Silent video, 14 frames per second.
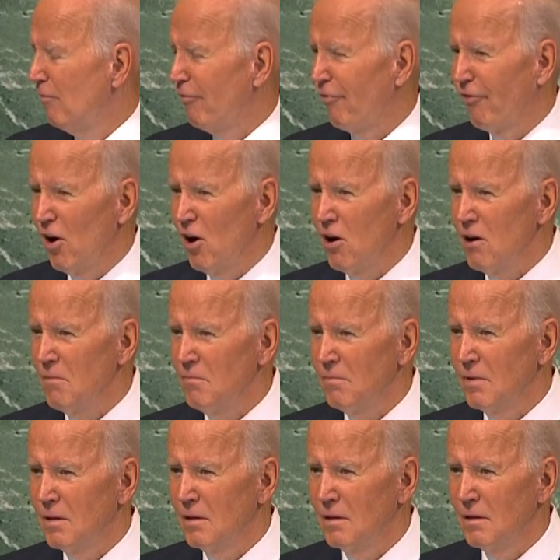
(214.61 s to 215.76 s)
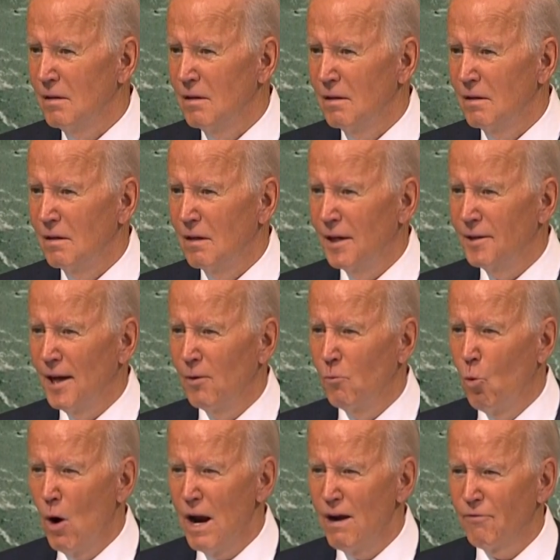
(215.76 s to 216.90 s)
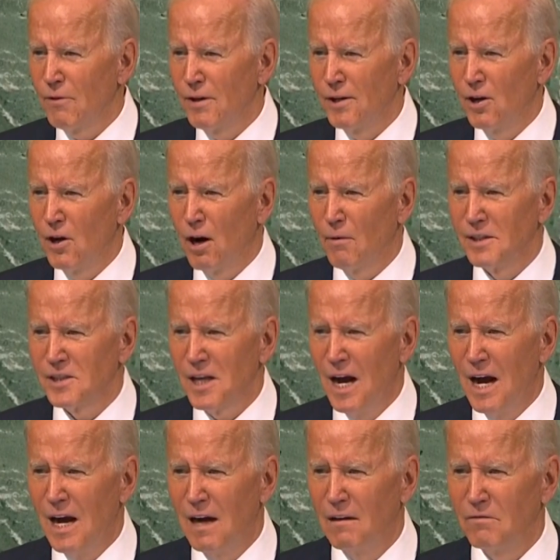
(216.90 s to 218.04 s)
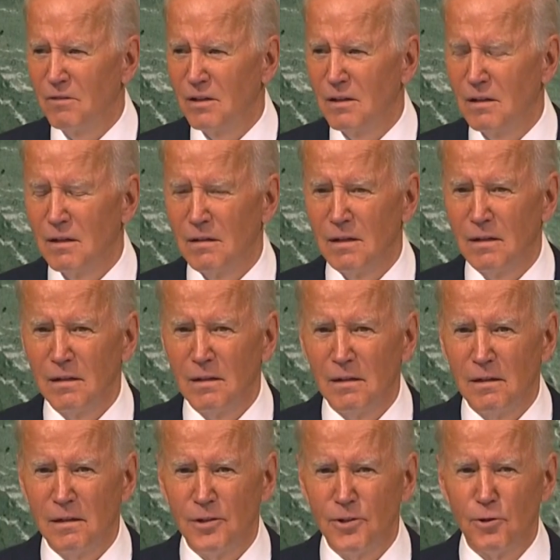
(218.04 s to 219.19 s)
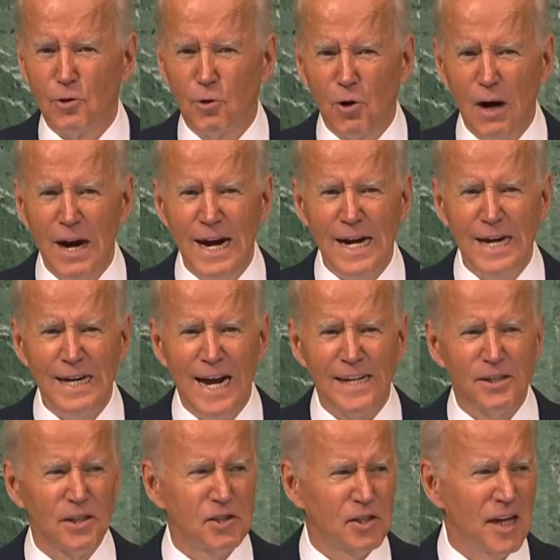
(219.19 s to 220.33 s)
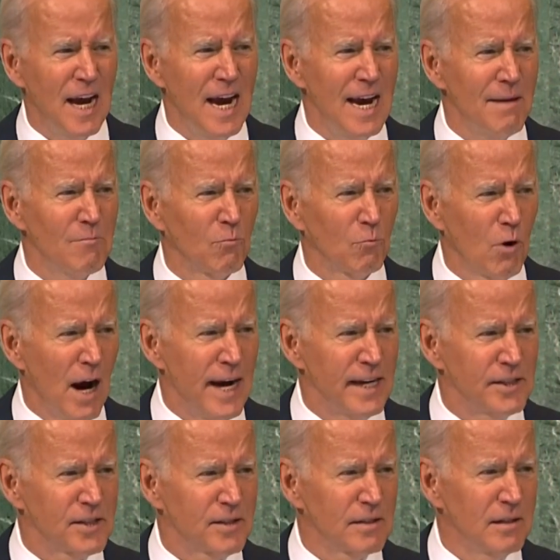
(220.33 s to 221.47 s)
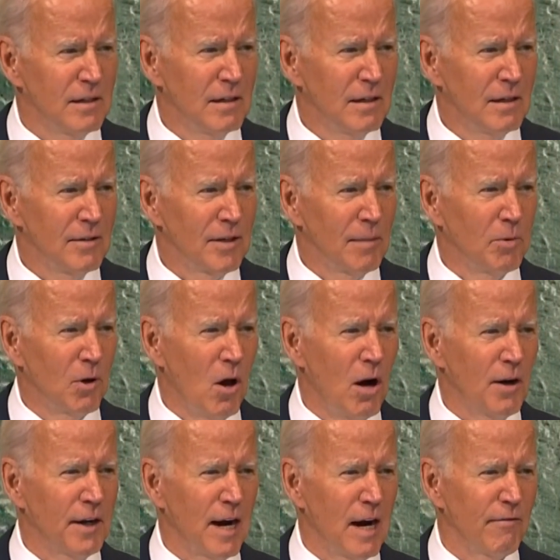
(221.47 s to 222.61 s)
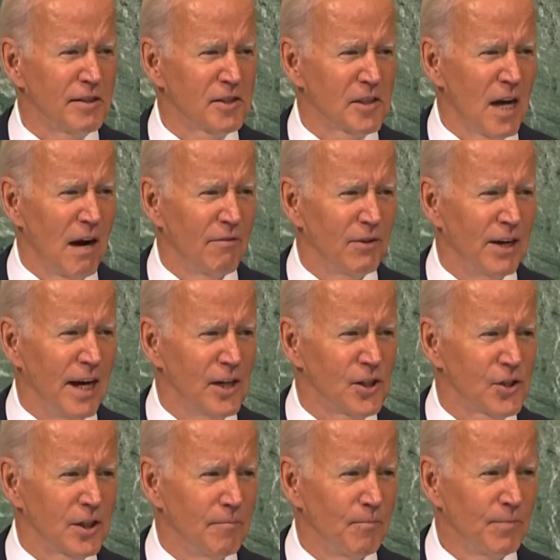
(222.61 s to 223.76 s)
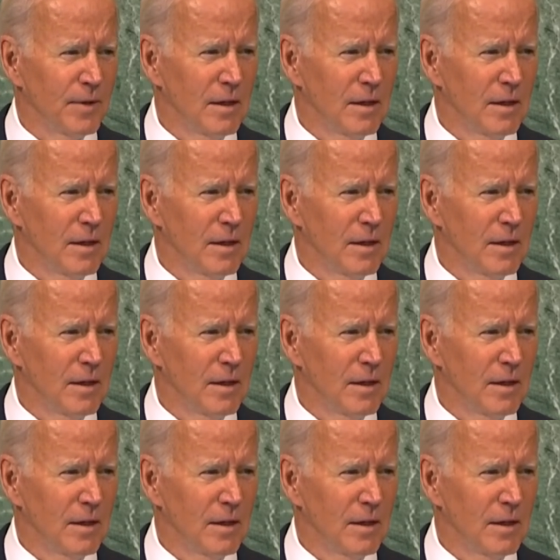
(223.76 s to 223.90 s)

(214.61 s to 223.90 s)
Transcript: firm, and unwavering in our resolve. Ukraine has the same rights that belong to every sovereign nation.